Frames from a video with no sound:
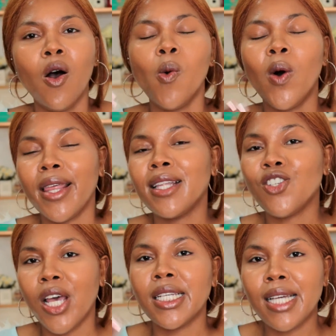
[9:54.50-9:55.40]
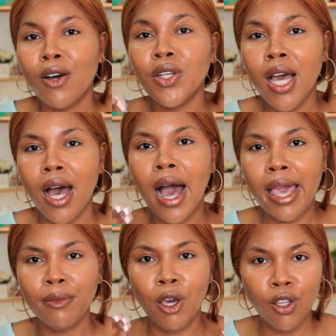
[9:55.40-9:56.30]
While that's drying down,
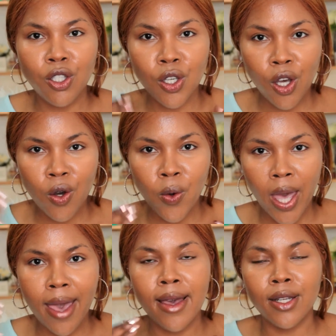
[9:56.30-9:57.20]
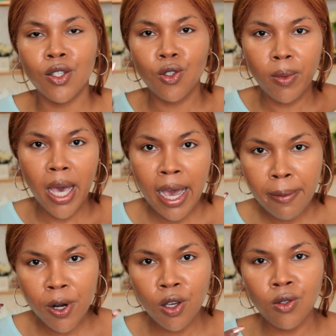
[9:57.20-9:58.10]
I'm going to go and do my
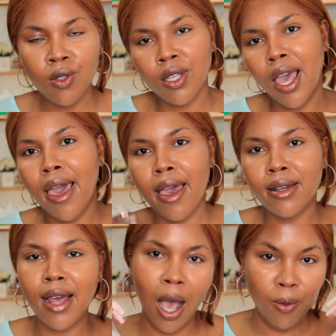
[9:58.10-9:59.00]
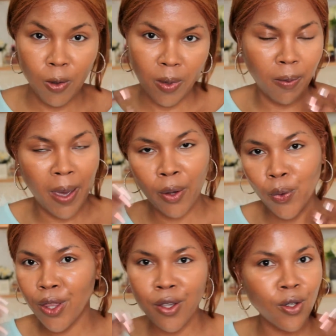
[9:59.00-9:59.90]
eyebrows, and I will be back
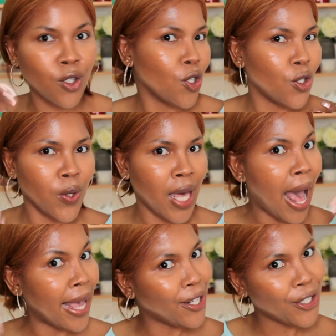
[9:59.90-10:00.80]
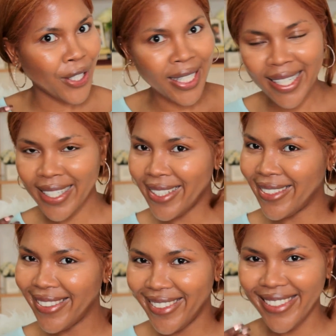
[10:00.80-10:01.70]
with you to do the eye look.
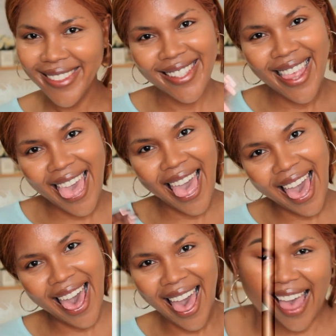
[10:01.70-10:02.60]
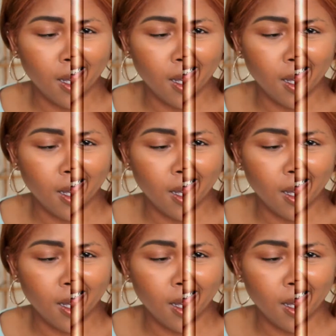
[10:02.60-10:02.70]
Eyebrows are done.